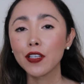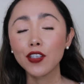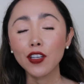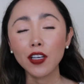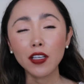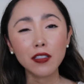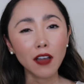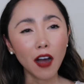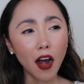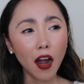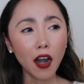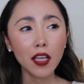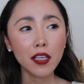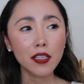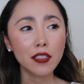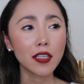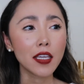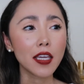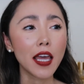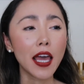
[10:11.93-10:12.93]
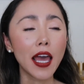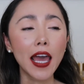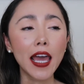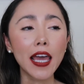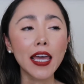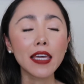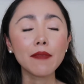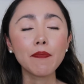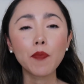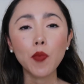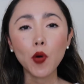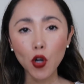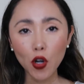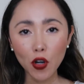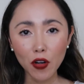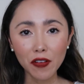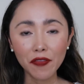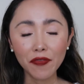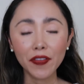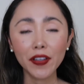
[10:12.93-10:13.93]
Just honestly a
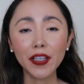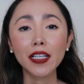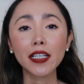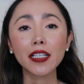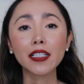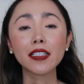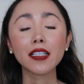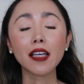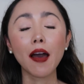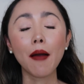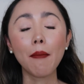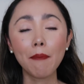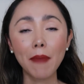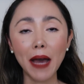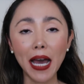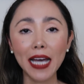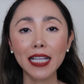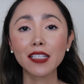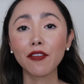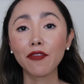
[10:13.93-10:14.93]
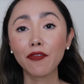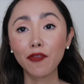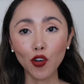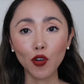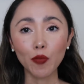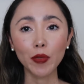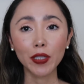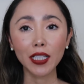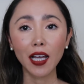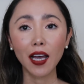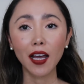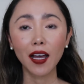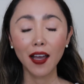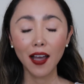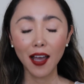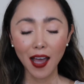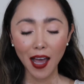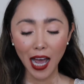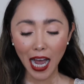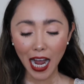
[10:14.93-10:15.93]
perfect matte formula.
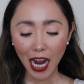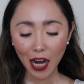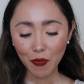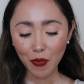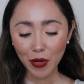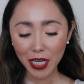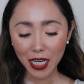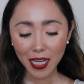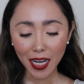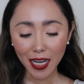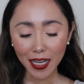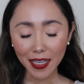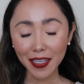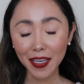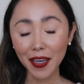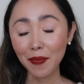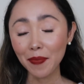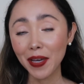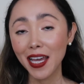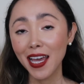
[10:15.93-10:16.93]
I really like them.